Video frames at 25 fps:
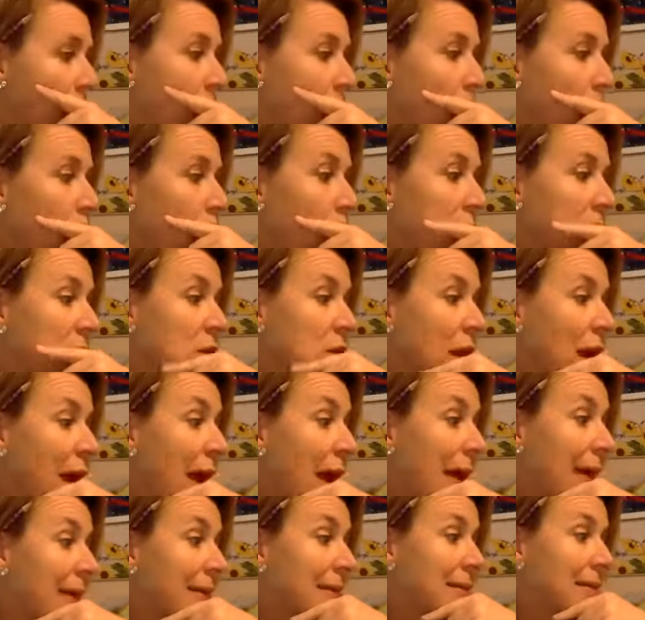Which
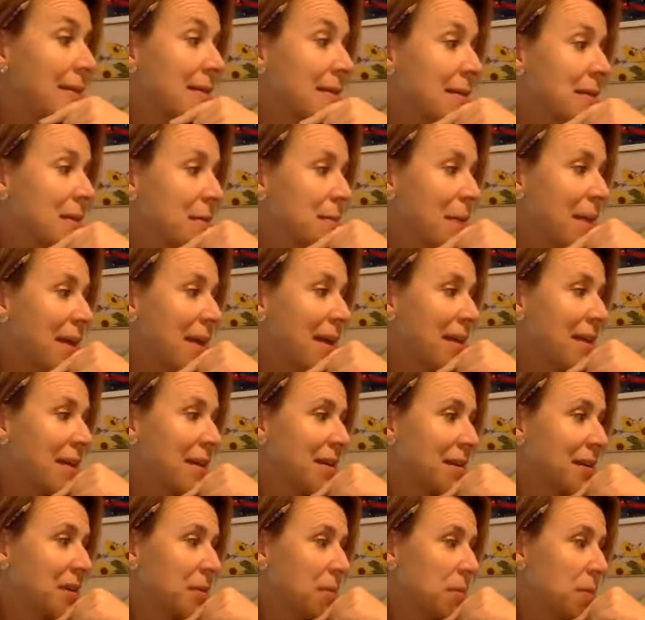I suspect
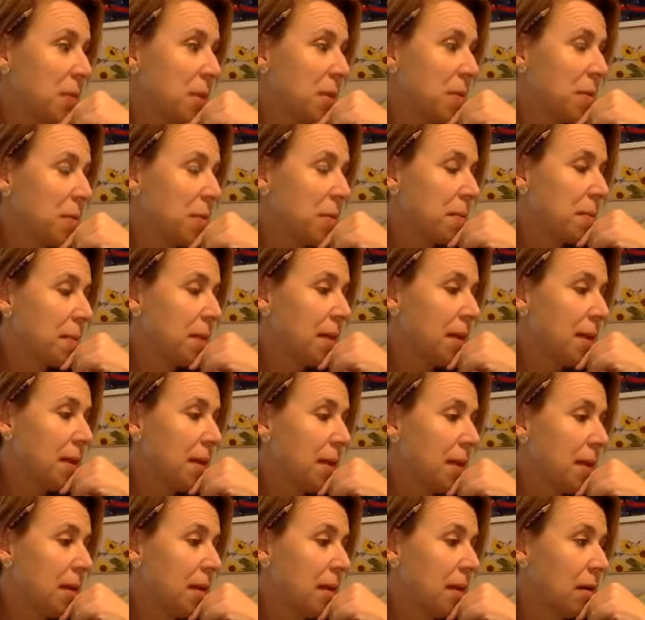is
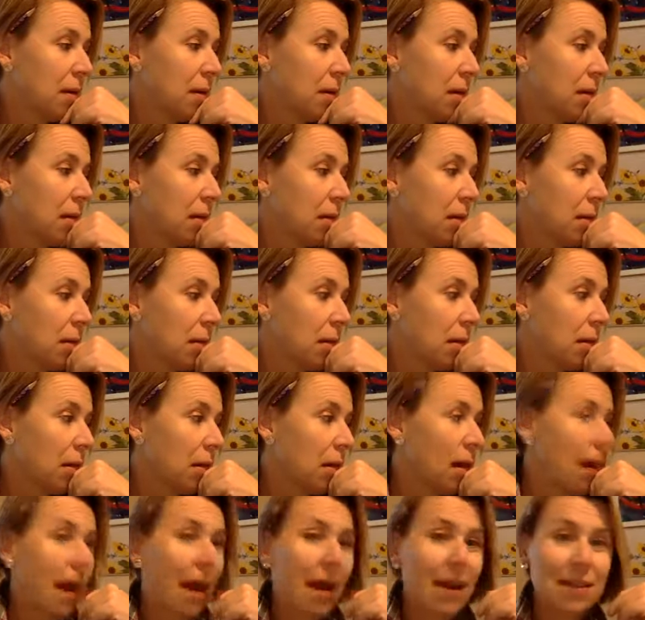probably
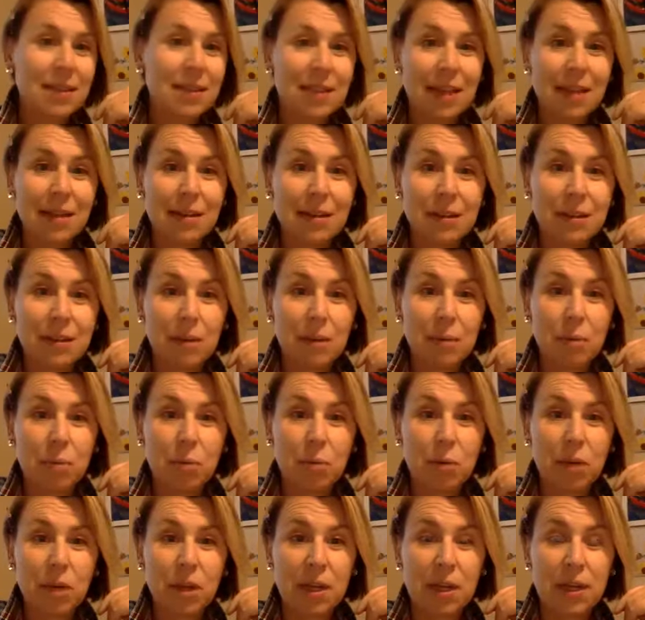asking some
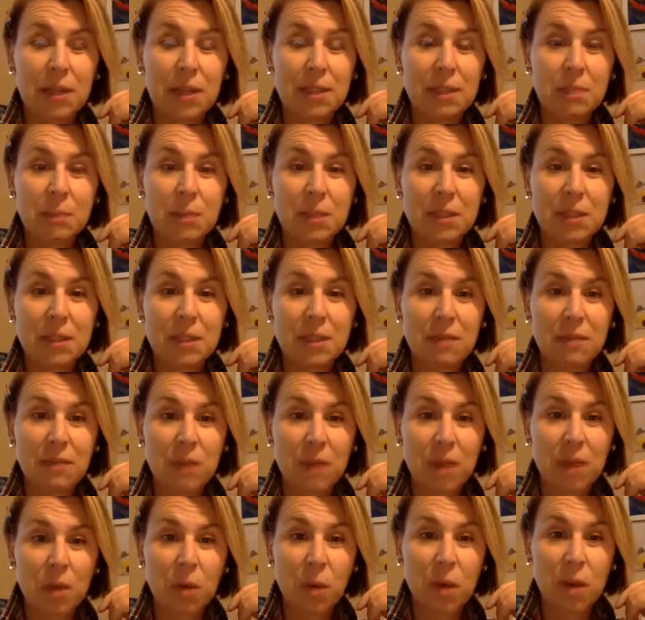pretty
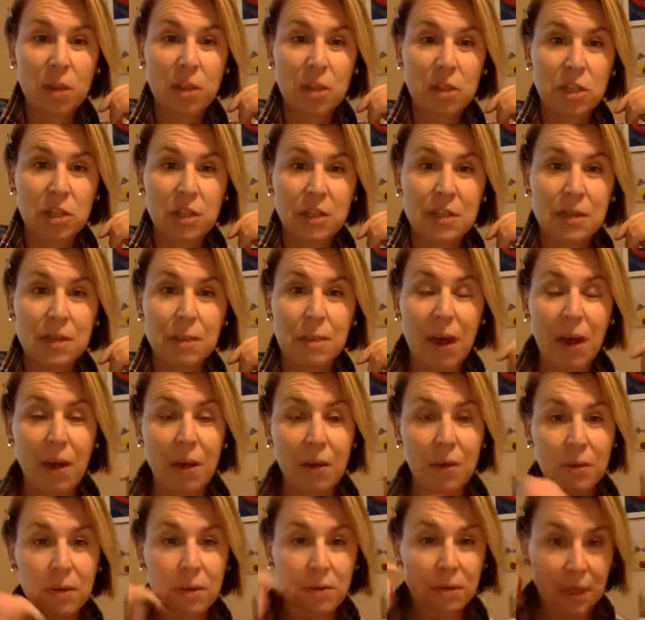specific questions
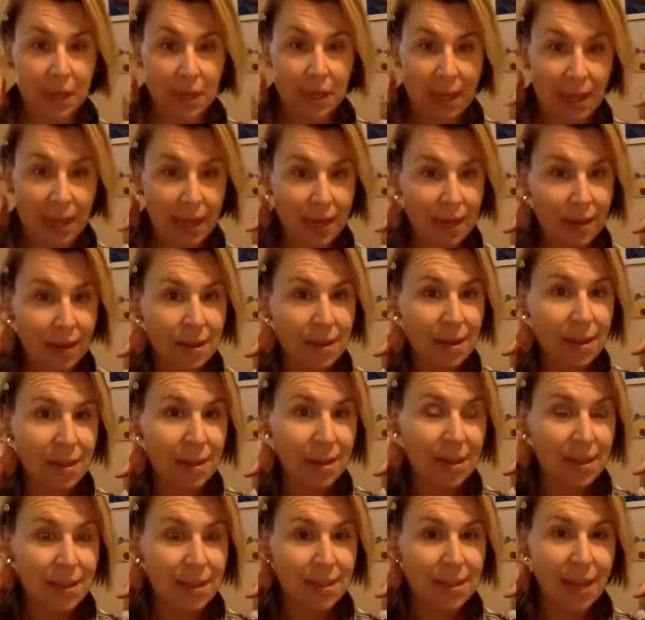about the
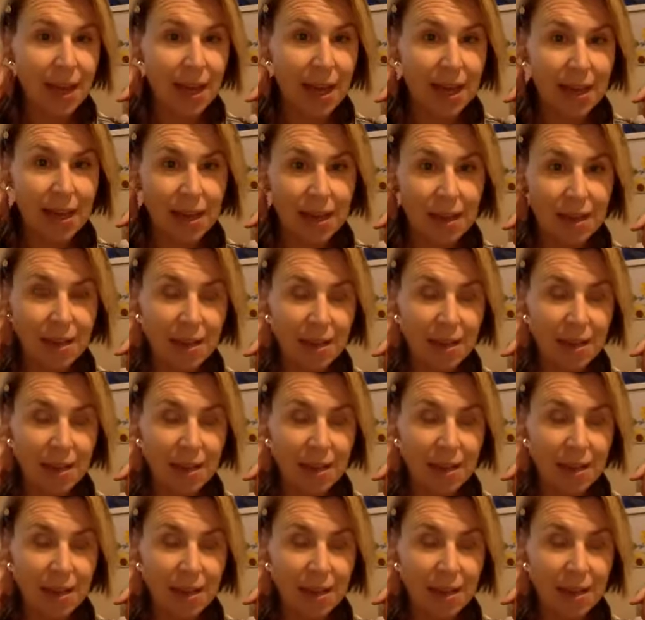candidate. Is that it?